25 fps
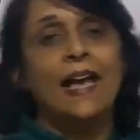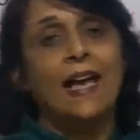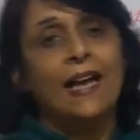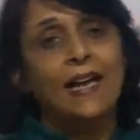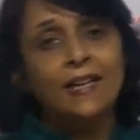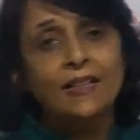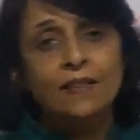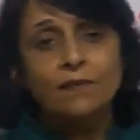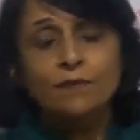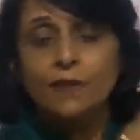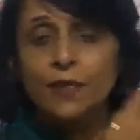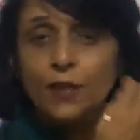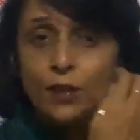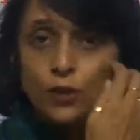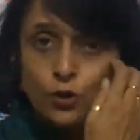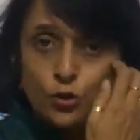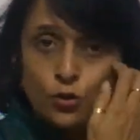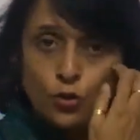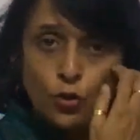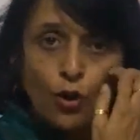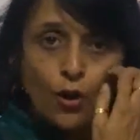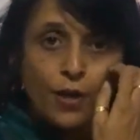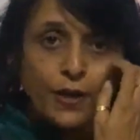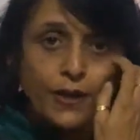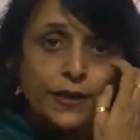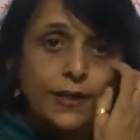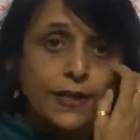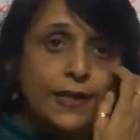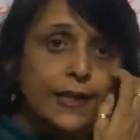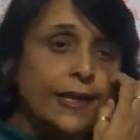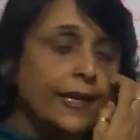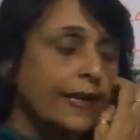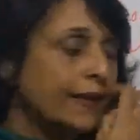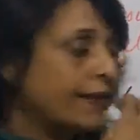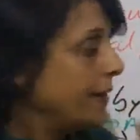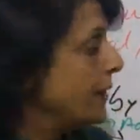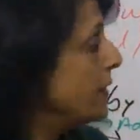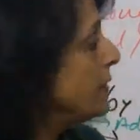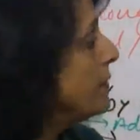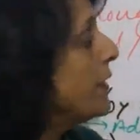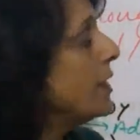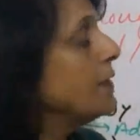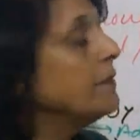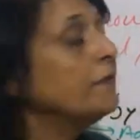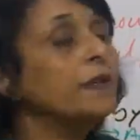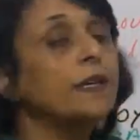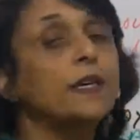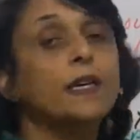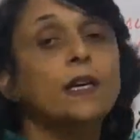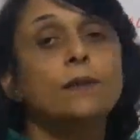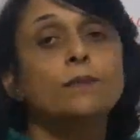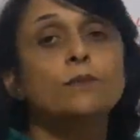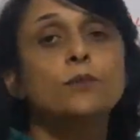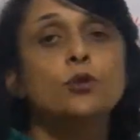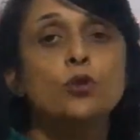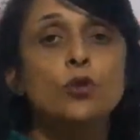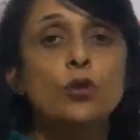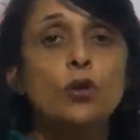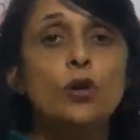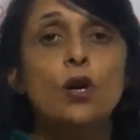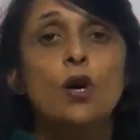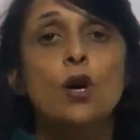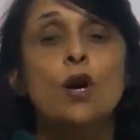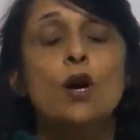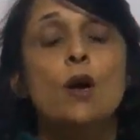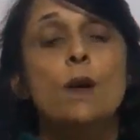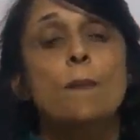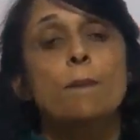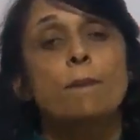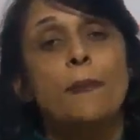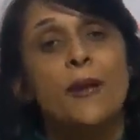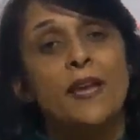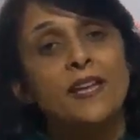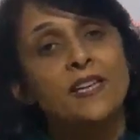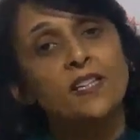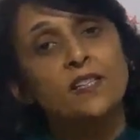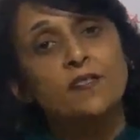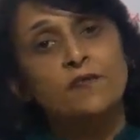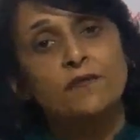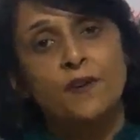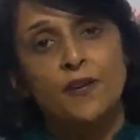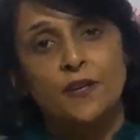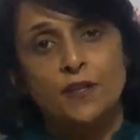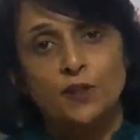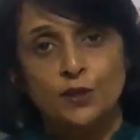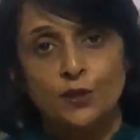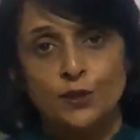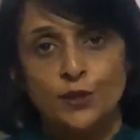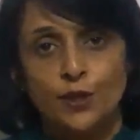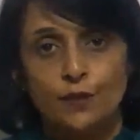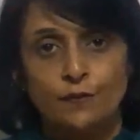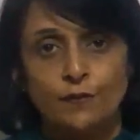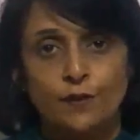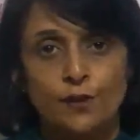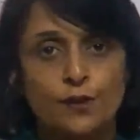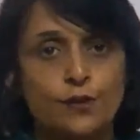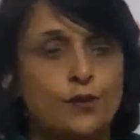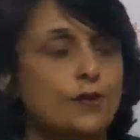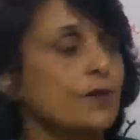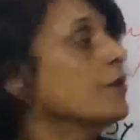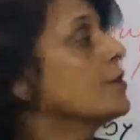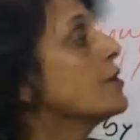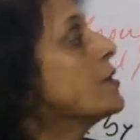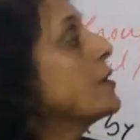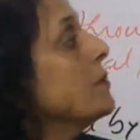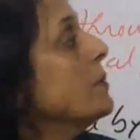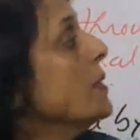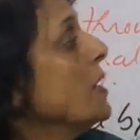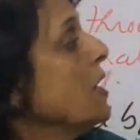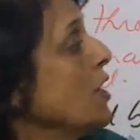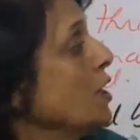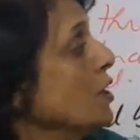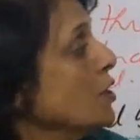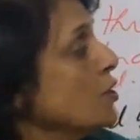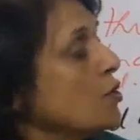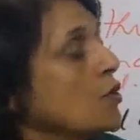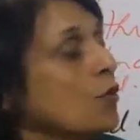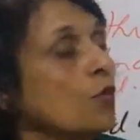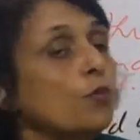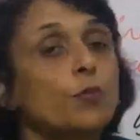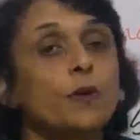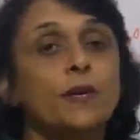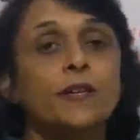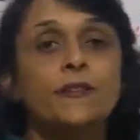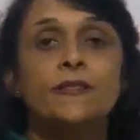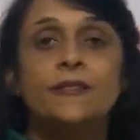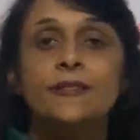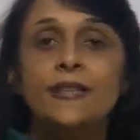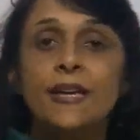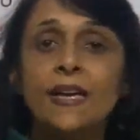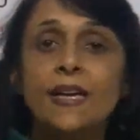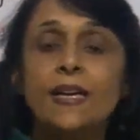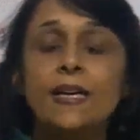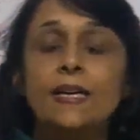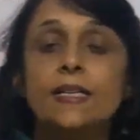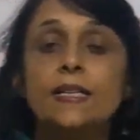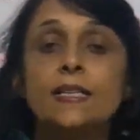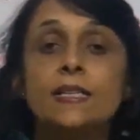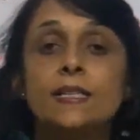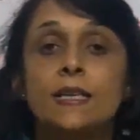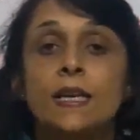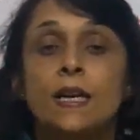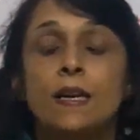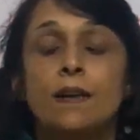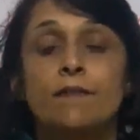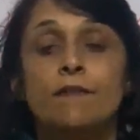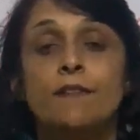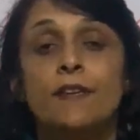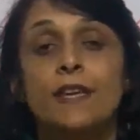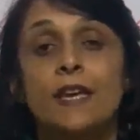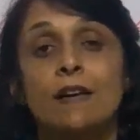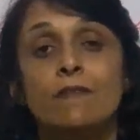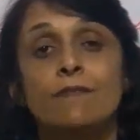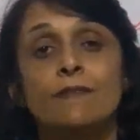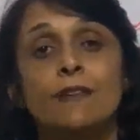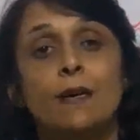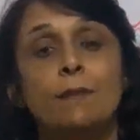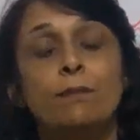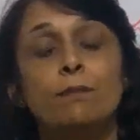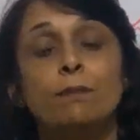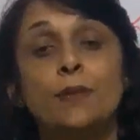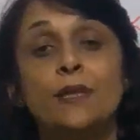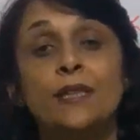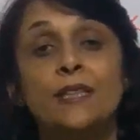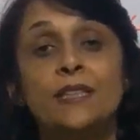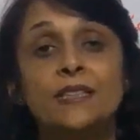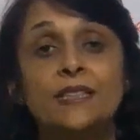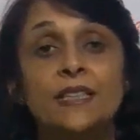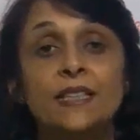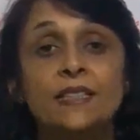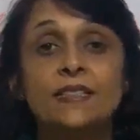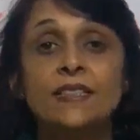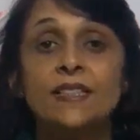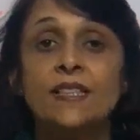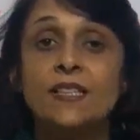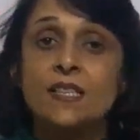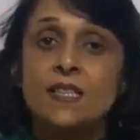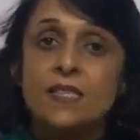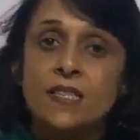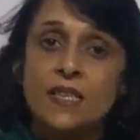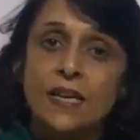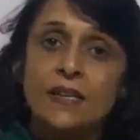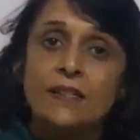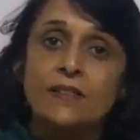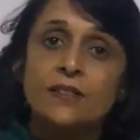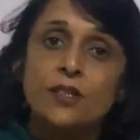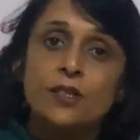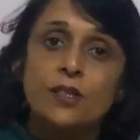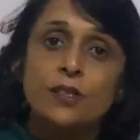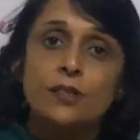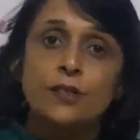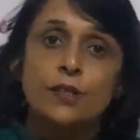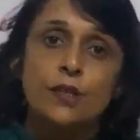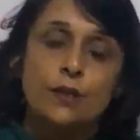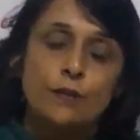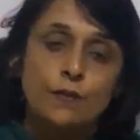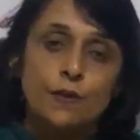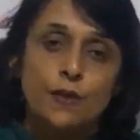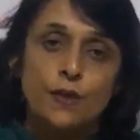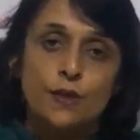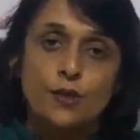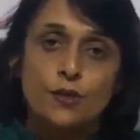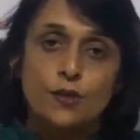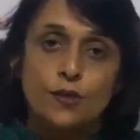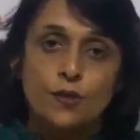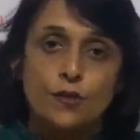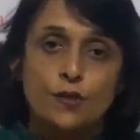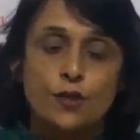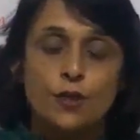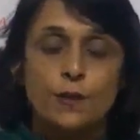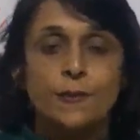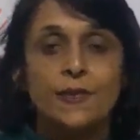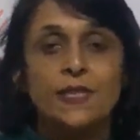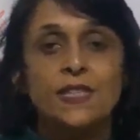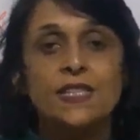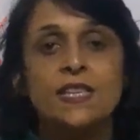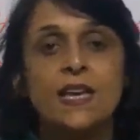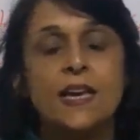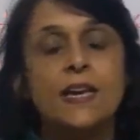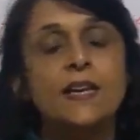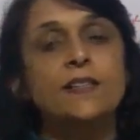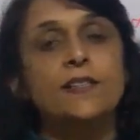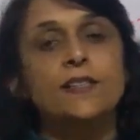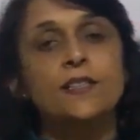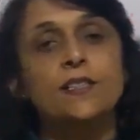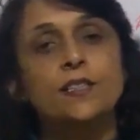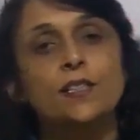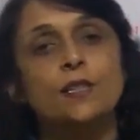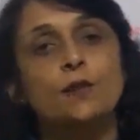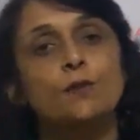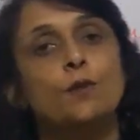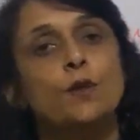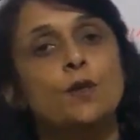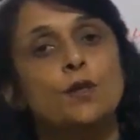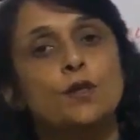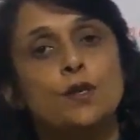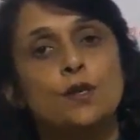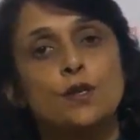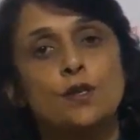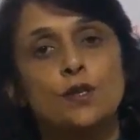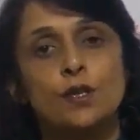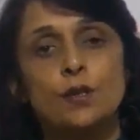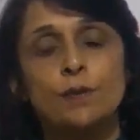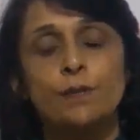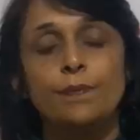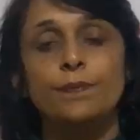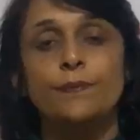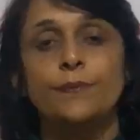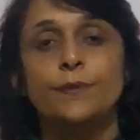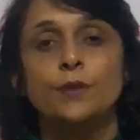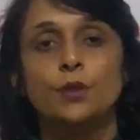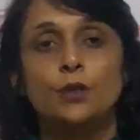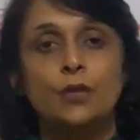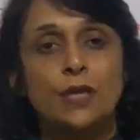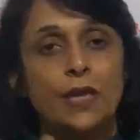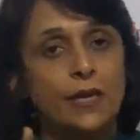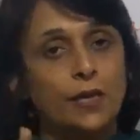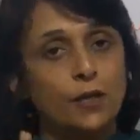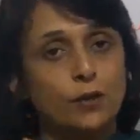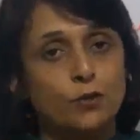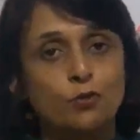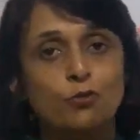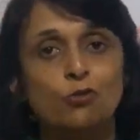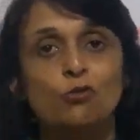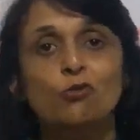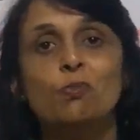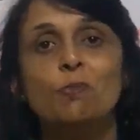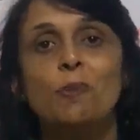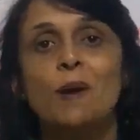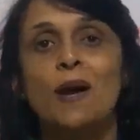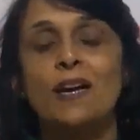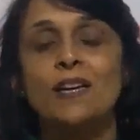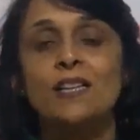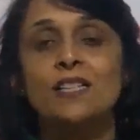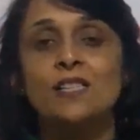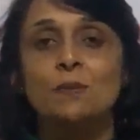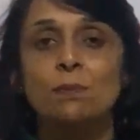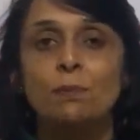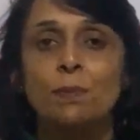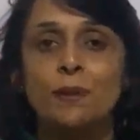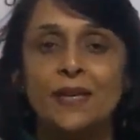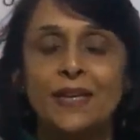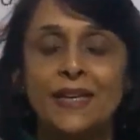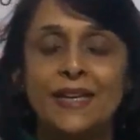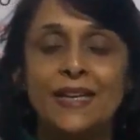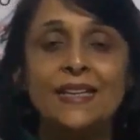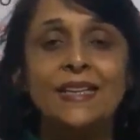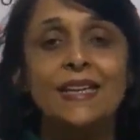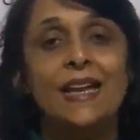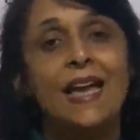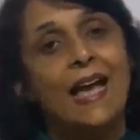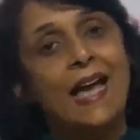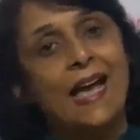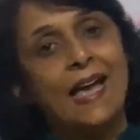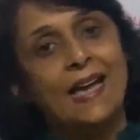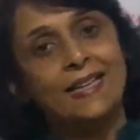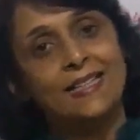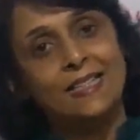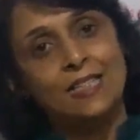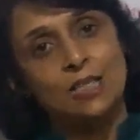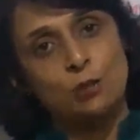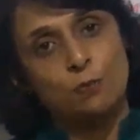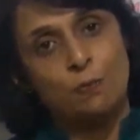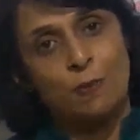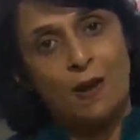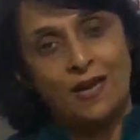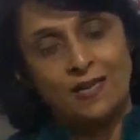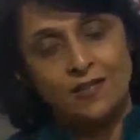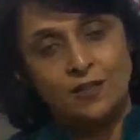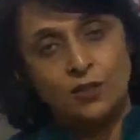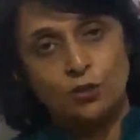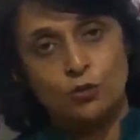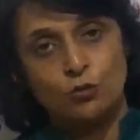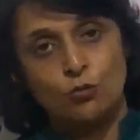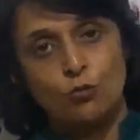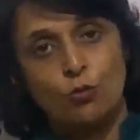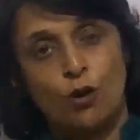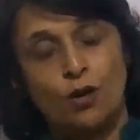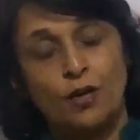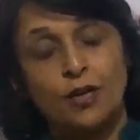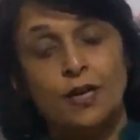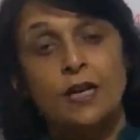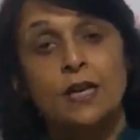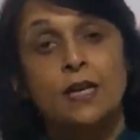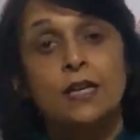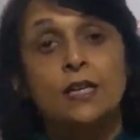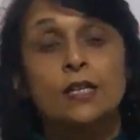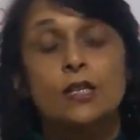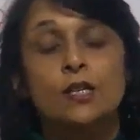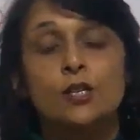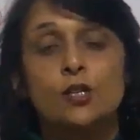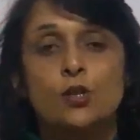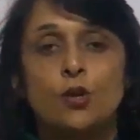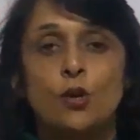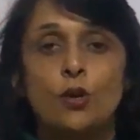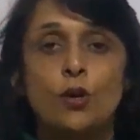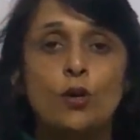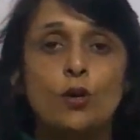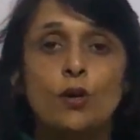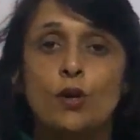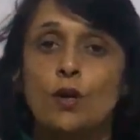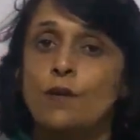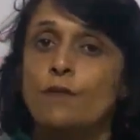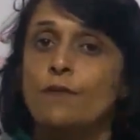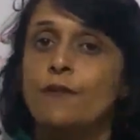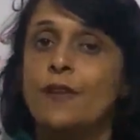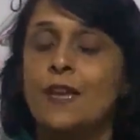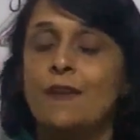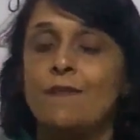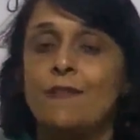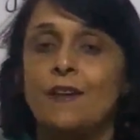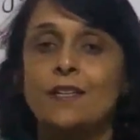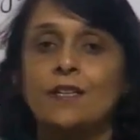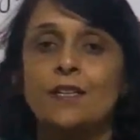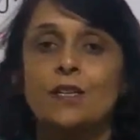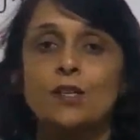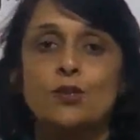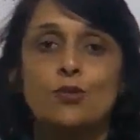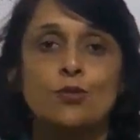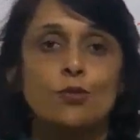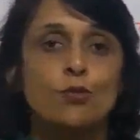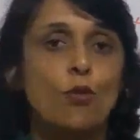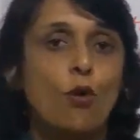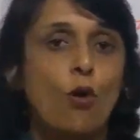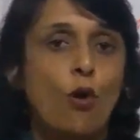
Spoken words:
and we'll draw it later when we come to peripheral nervous system. So with this, we have completed the central nervous system. In central nervous system, there are two parts, brain and spinal cord. So we have understood